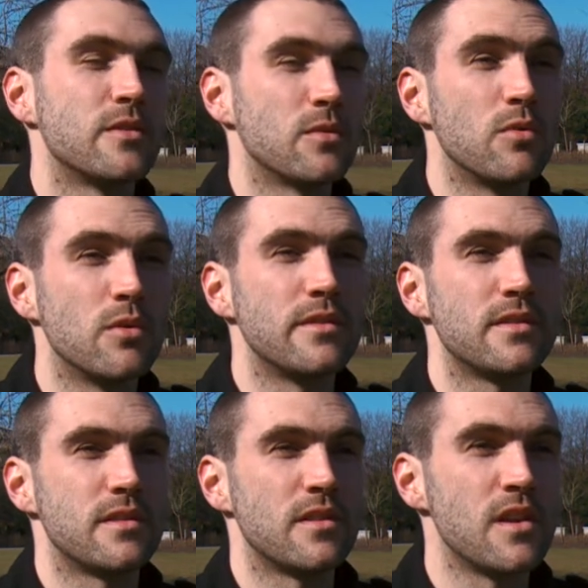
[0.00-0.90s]

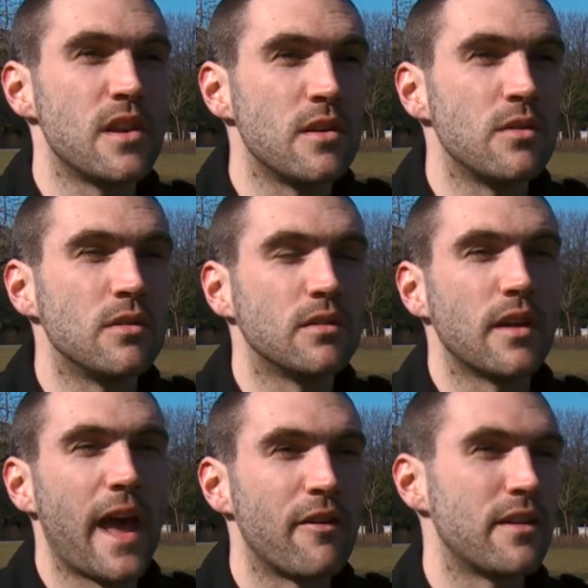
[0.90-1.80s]
towards new
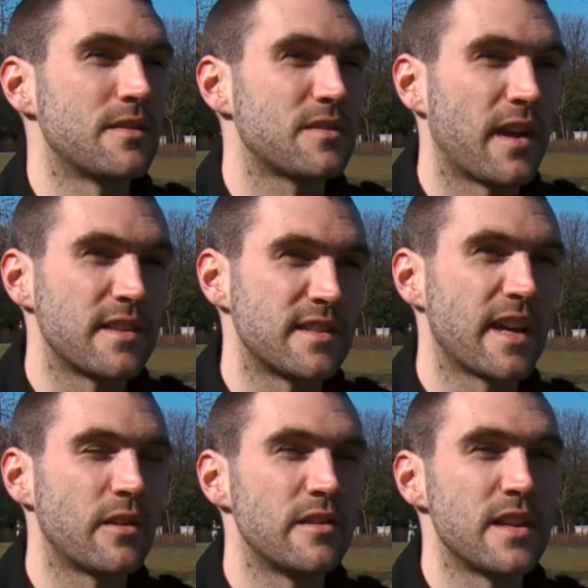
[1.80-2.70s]
areas of science and
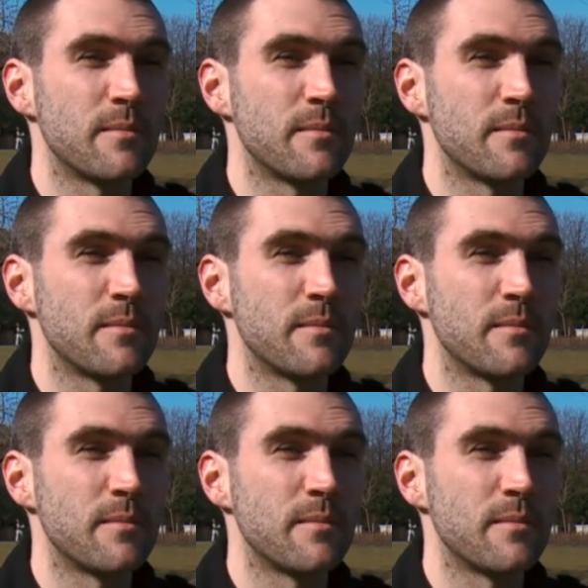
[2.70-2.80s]
technology,